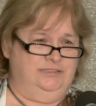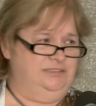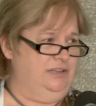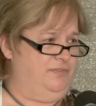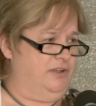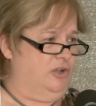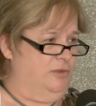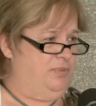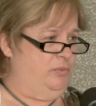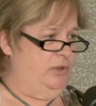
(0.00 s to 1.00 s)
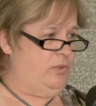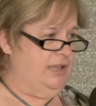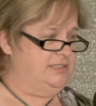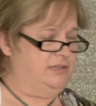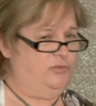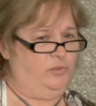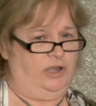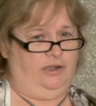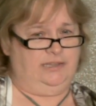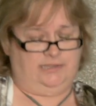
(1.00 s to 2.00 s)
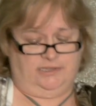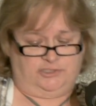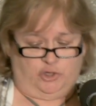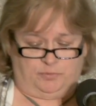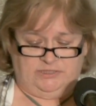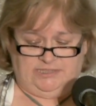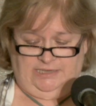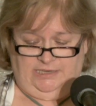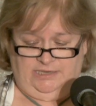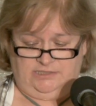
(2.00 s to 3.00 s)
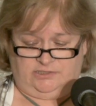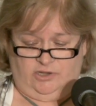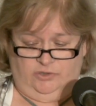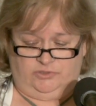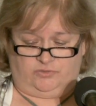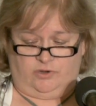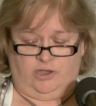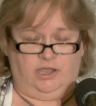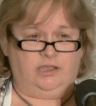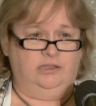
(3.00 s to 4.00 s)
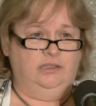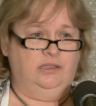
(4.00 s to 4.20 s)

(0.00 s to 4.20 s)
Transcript: difficult, but we raised some awareness, as serpentine is the host rock